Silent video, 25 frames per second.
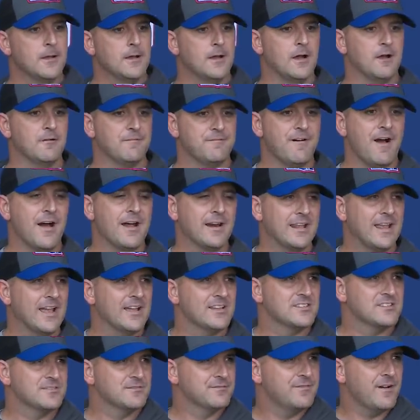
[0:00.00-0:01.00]
Fadi
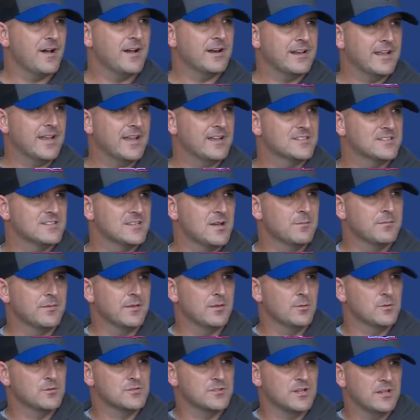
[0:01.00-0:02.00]
had
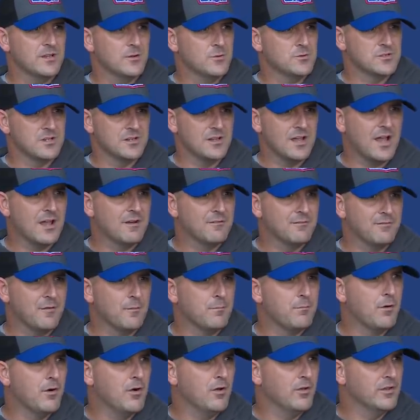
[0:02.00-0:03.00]
something. It was a
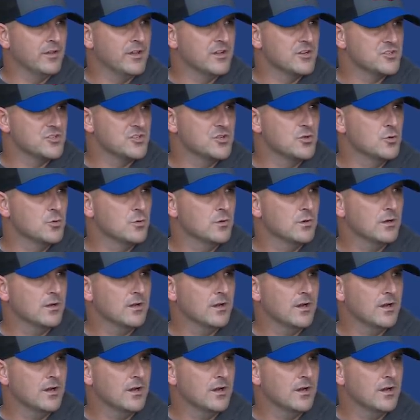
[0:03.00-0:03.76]
non-football issue.